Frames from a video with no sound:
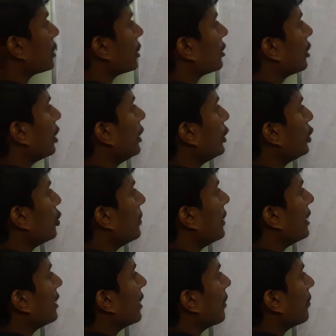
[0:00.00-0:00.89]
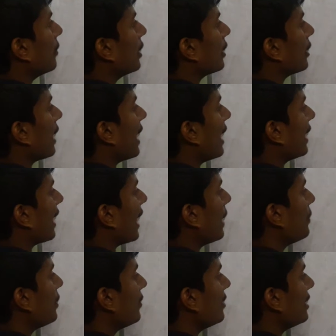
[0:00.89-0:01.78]
is a 32-bit number and
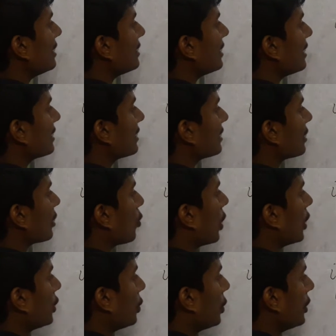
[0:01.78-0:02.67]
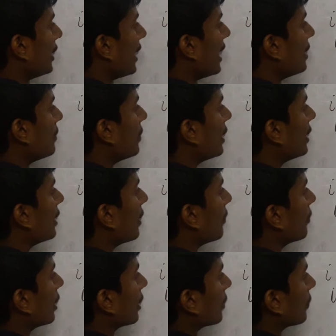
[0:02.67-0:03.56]
IPv6 is a 128-bit
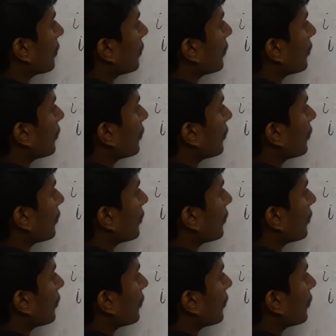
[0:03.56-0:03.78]
number.